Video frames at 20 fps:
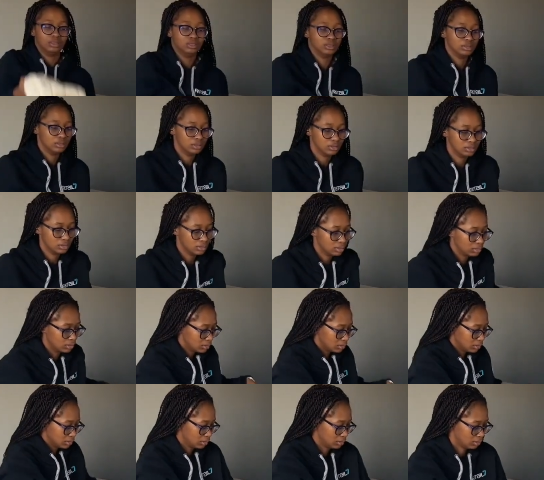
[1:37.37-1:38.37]

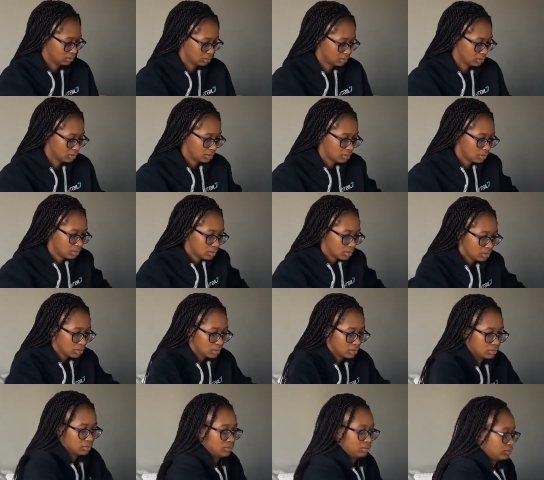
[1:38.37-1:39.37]

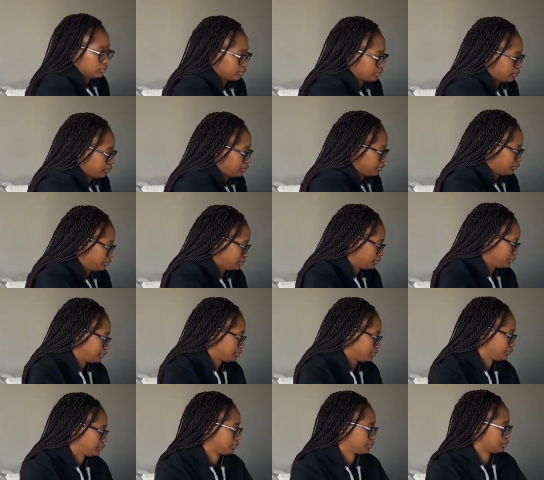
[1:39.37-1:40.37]

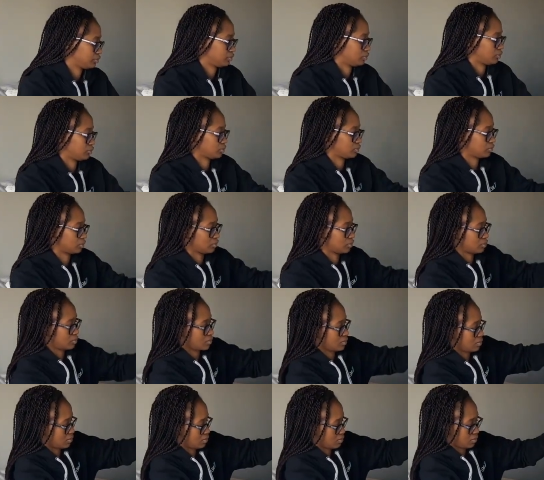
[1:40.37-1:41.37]

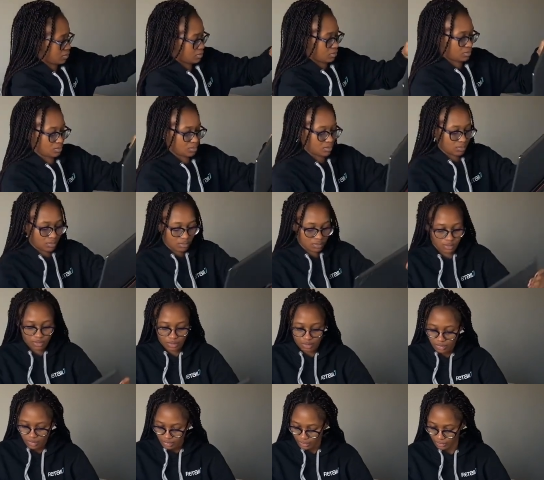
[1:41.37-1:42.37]

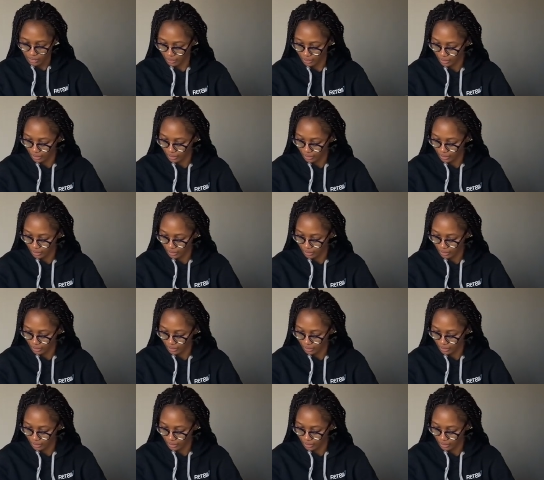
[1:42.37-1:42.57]
[no speech]